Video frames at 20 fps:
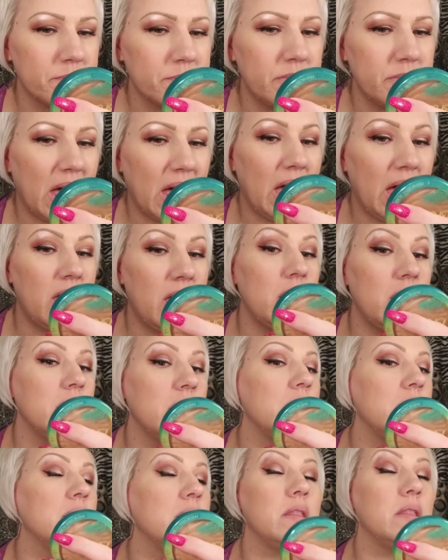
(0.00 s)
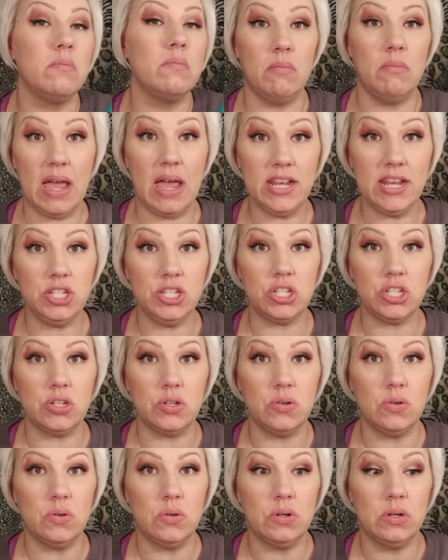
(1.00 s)
and mind
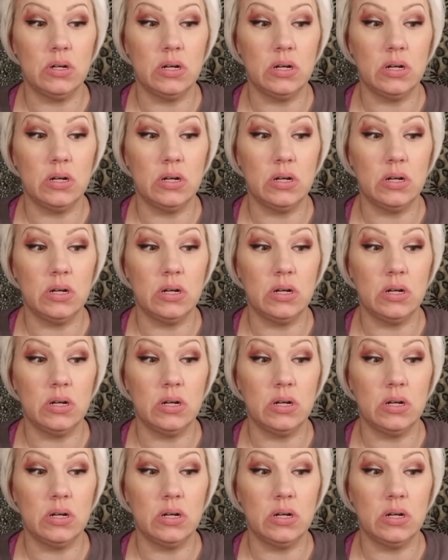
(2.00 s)
you,